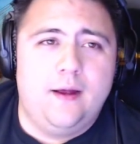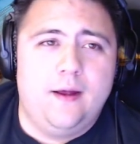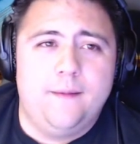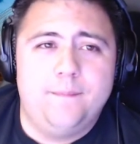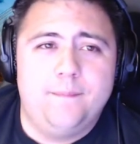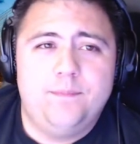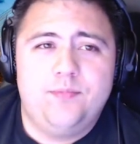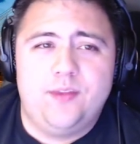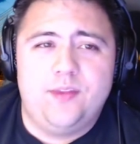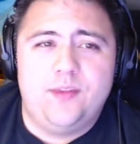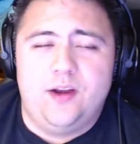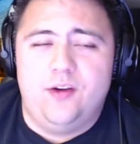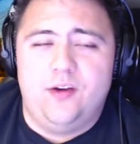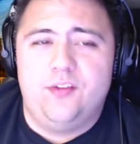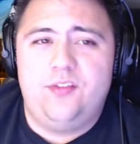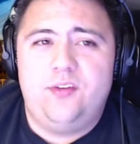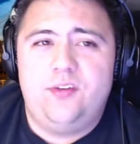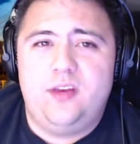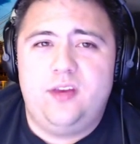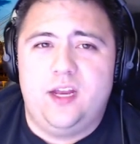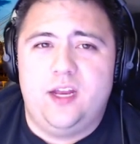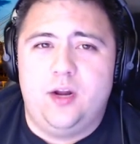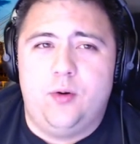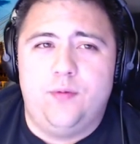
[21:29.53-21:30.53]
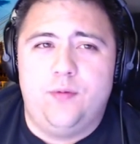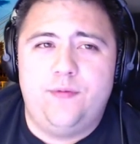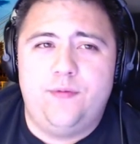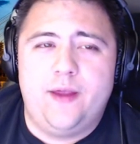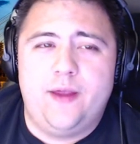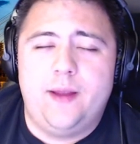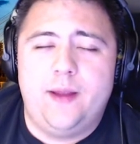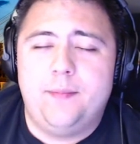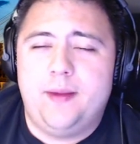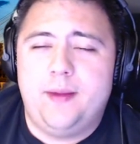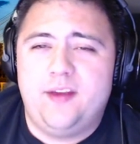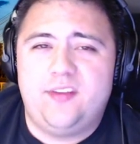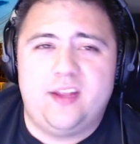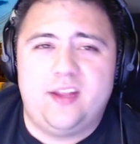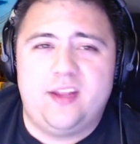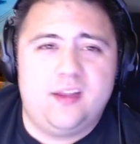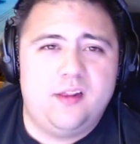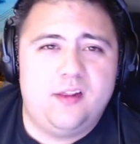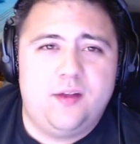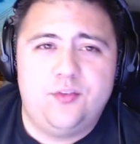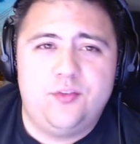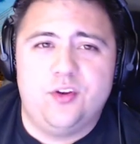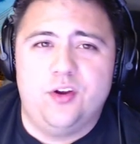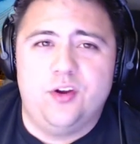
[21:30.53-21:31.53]
There's, you know, a fan base that
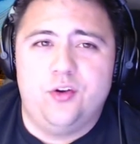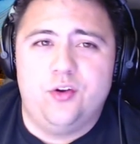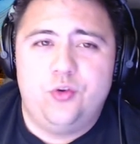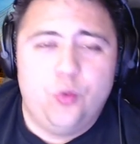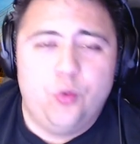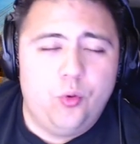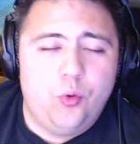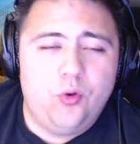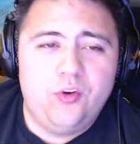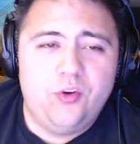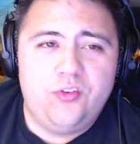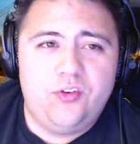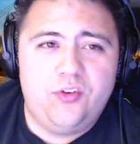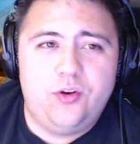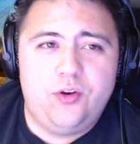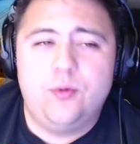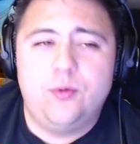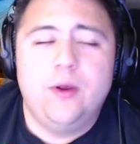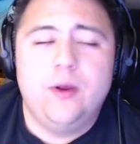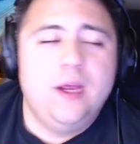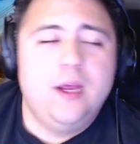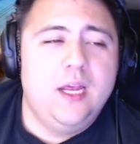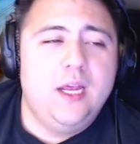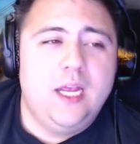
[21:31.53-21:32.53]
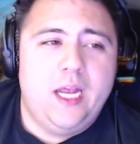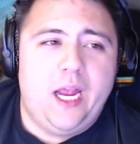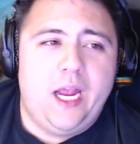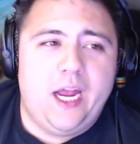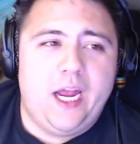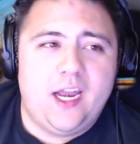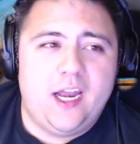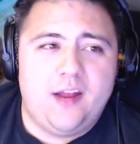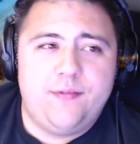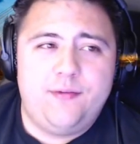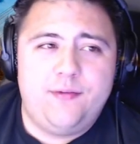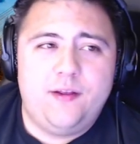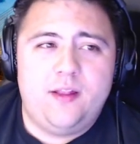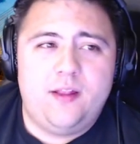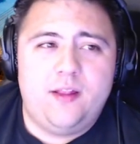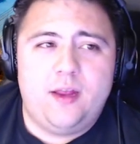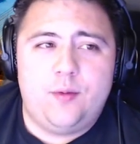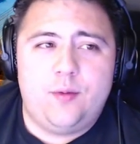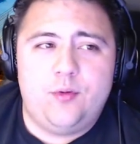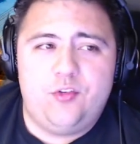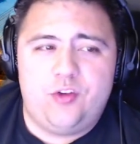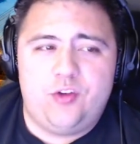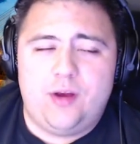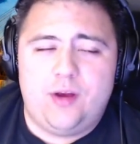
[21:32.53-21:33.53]
loves and adores you. And I feel
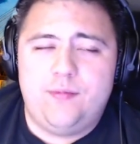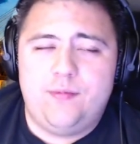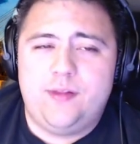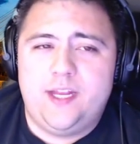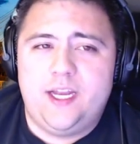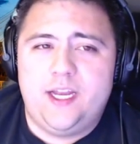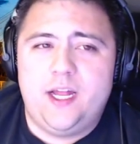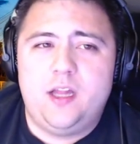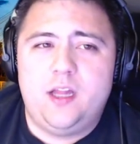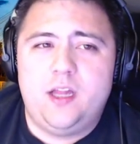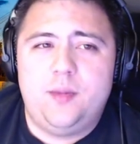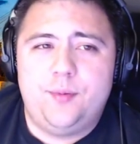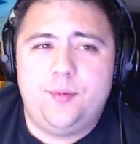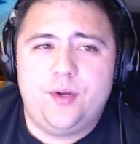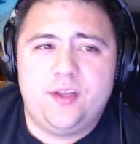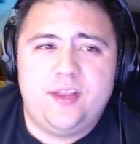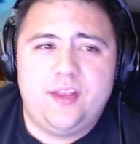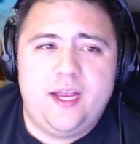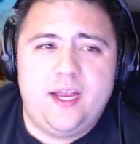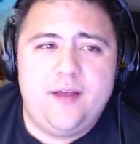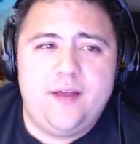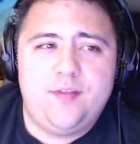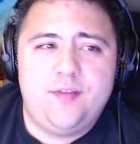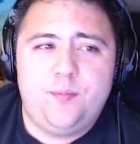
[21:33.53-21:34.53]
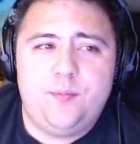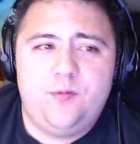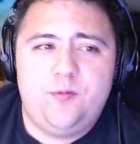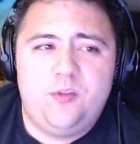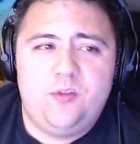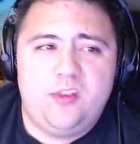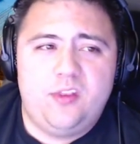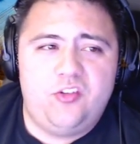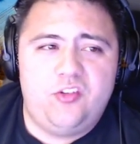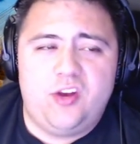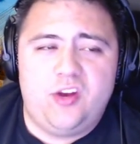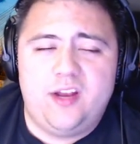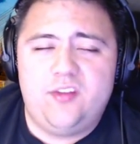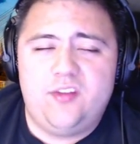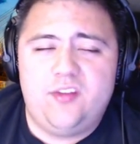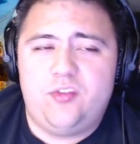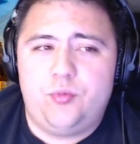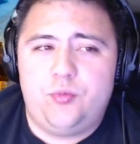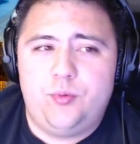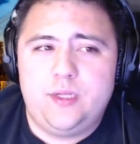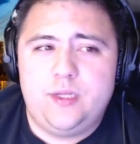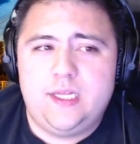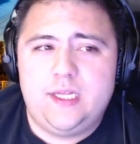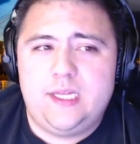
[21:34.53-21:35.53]
like with Shifley and Hellebuck, they have the chance
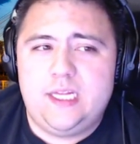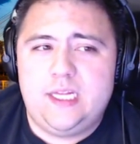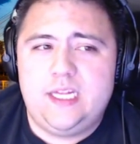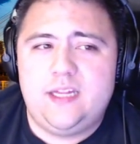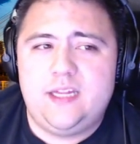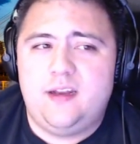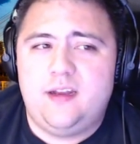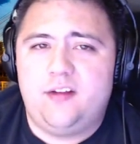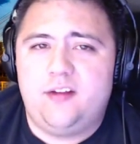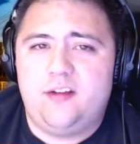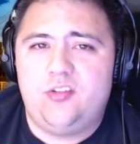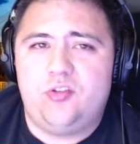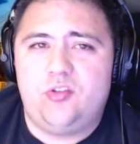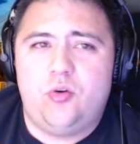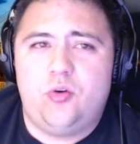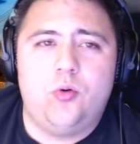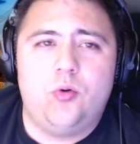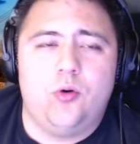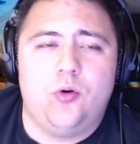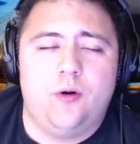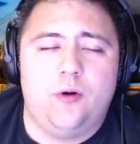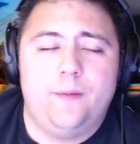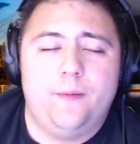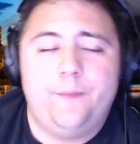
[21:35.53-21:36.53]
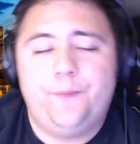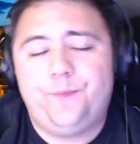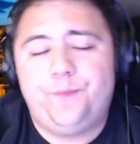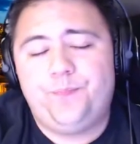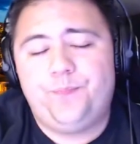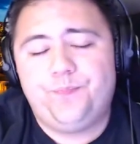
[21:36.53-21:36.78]
to really lead the next core.